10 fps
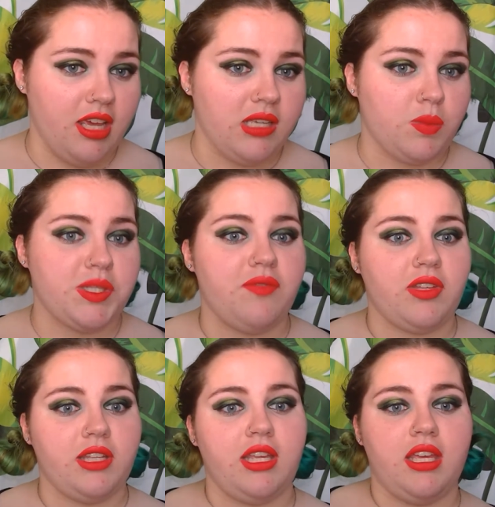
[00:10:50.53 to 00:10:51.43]

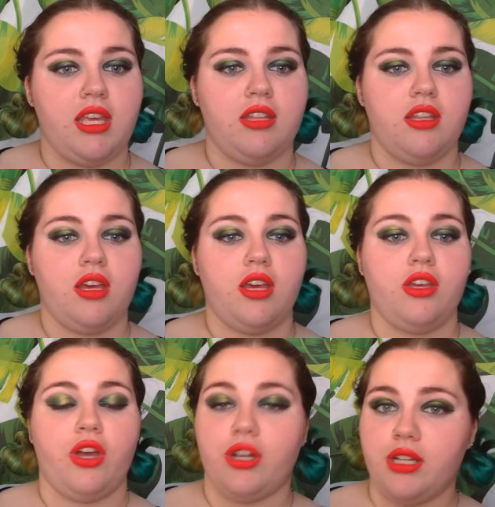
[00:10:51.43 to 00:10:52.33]
specifically in the
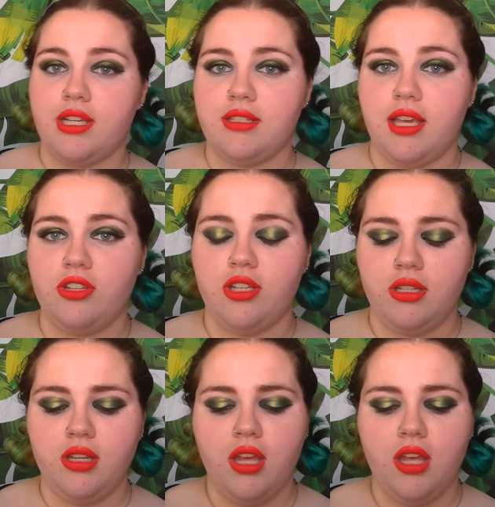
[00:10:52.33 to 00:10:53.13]
gardening section.